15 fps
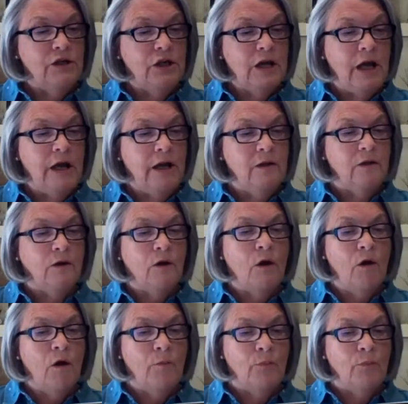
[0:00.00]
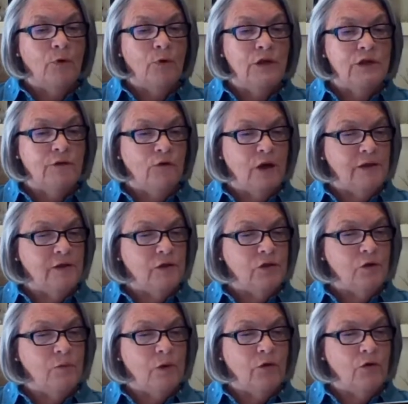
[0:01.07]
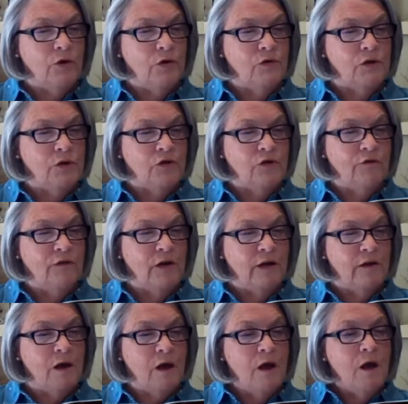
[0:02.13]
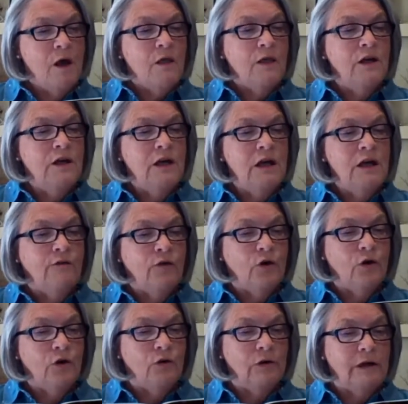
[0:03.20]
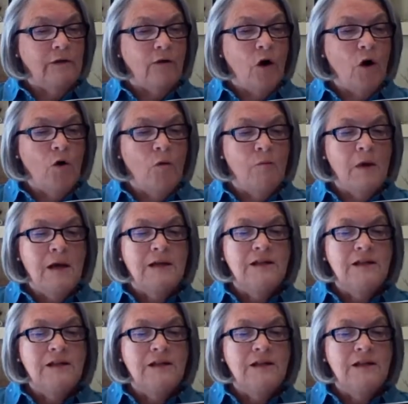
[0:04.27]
She hated the calm, preachy phrases her mother used to defend the need for her to leave home.